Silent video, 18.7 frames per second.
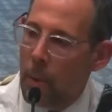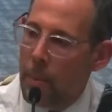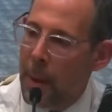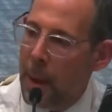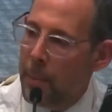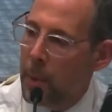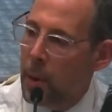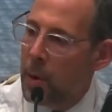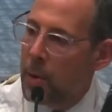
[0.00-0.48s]

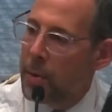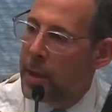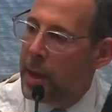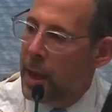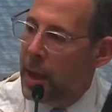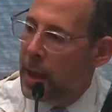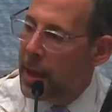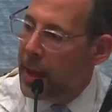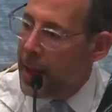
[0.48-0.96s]
Remember,
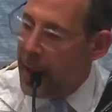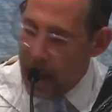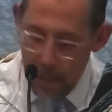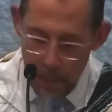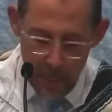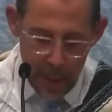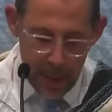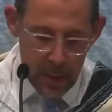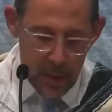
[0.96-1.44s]
the
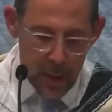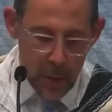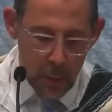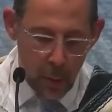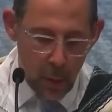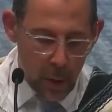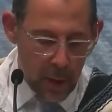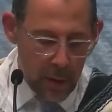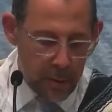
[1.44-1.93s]

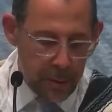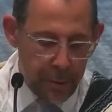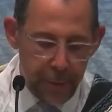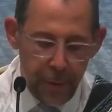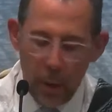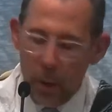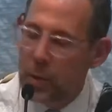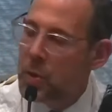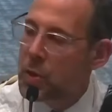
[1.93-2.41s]
encampments were in
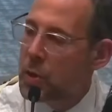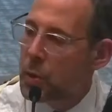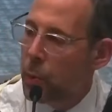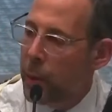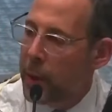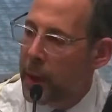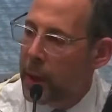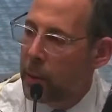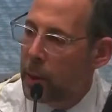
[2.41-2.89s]
full
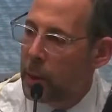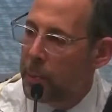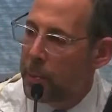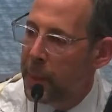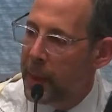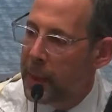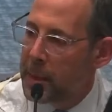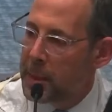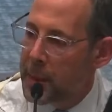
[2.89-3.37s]
swing
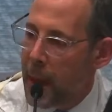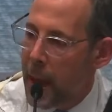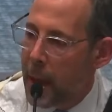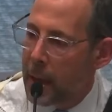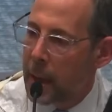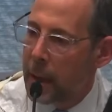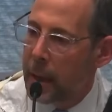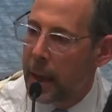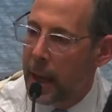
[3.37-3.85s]
when
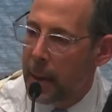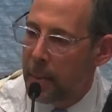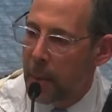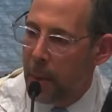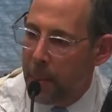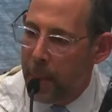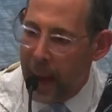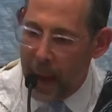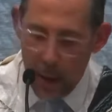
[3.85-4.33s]
Pesach
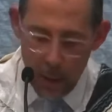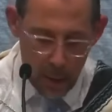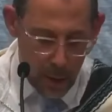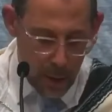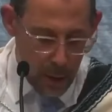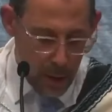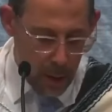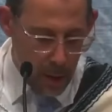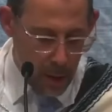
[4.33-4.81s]
came
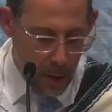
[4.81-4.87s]
about.